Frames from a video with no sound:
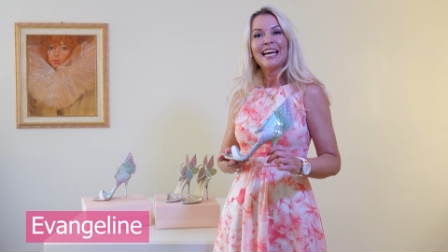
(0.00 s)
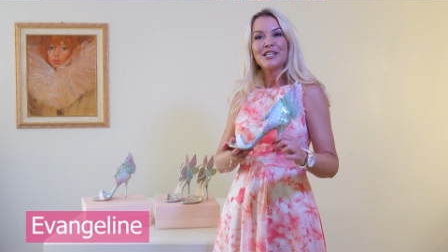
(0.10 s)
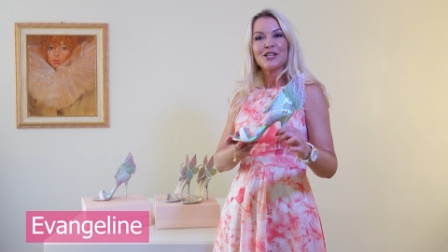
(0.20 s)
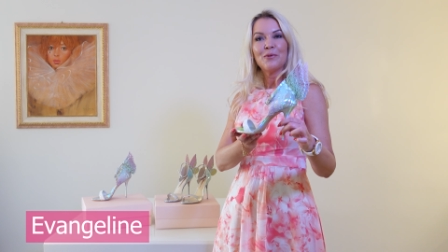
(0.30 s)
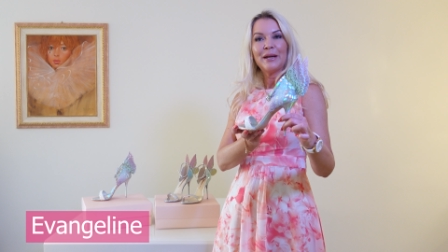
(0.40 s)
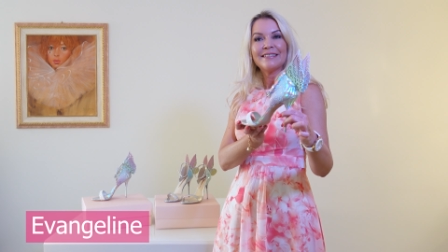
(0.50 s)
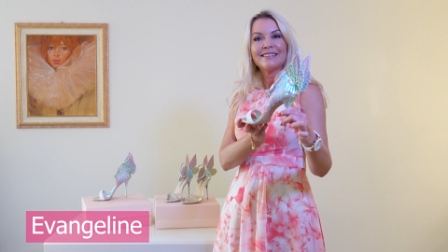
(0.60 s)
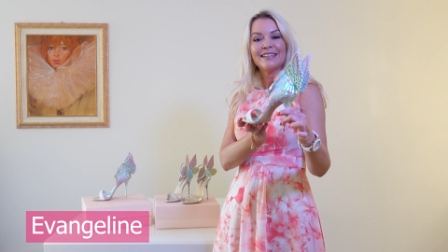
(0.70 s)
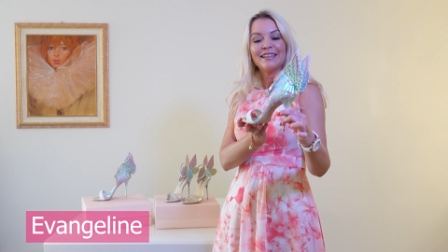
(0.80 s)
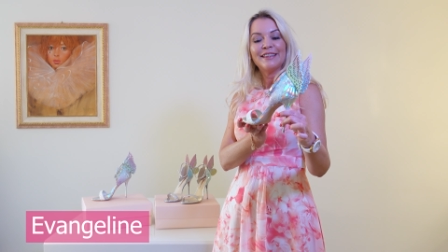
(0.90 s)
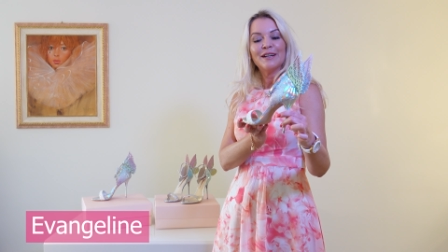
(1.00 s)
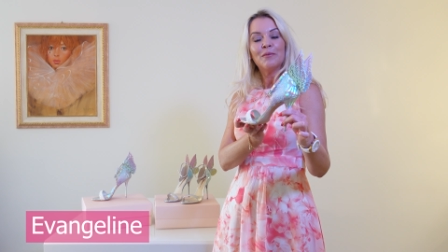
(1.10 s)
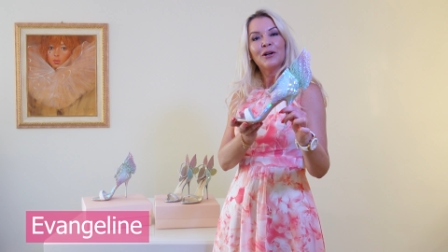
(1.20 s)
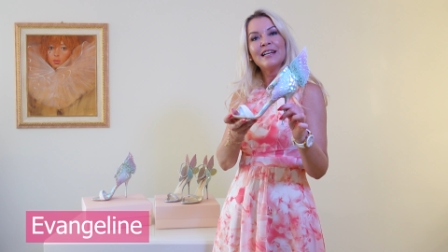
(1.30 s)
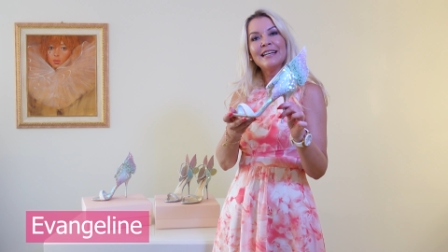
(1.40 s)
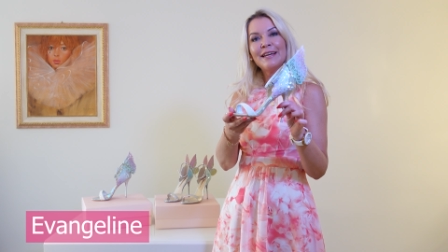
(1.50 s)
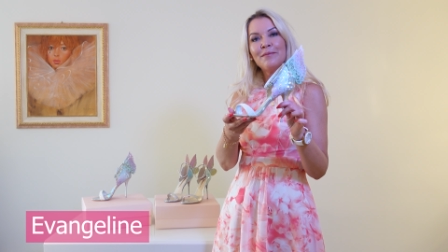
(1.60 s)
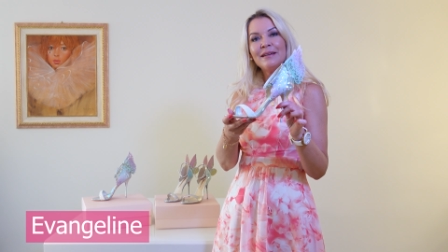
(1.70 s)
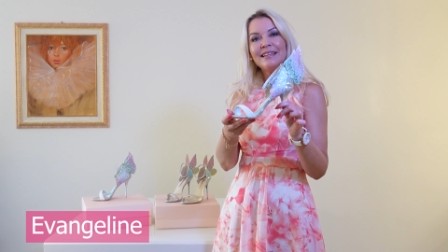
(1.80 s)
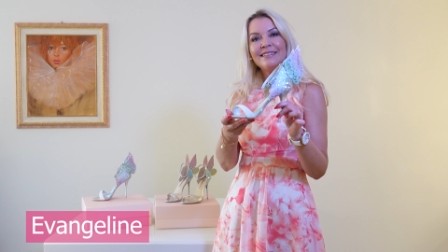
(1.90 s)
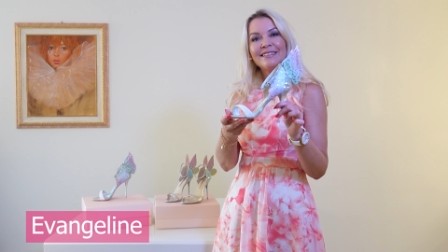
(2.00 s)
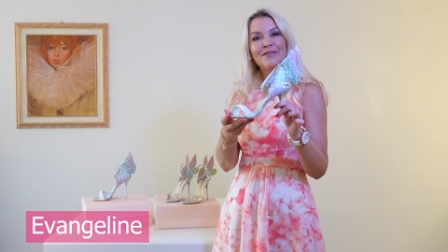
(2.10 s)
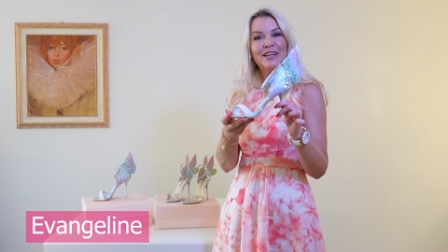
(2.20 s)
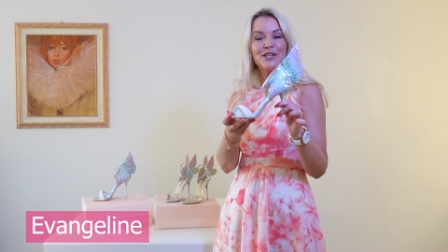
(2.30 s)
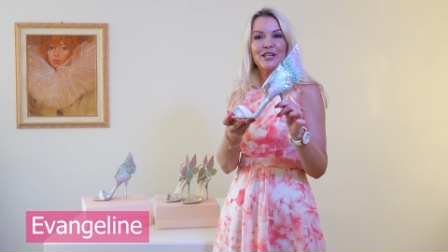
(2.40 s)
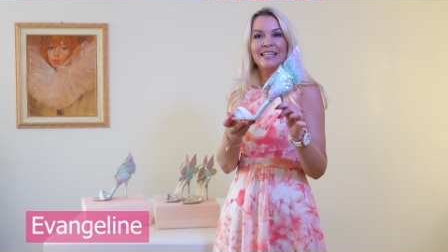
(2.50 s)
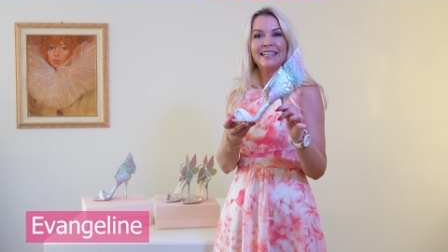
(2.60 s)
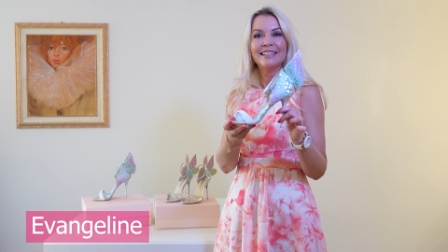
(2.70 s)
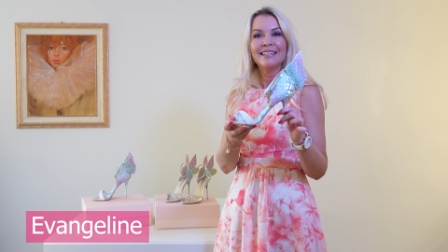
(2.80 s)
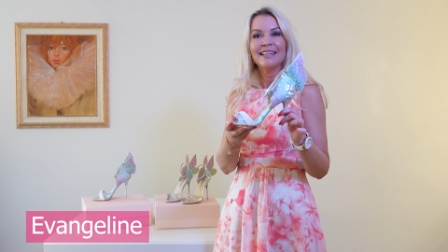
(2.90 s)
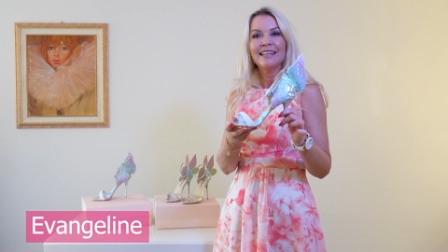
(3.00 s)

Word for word: angel wings. The modern name is Evangeline.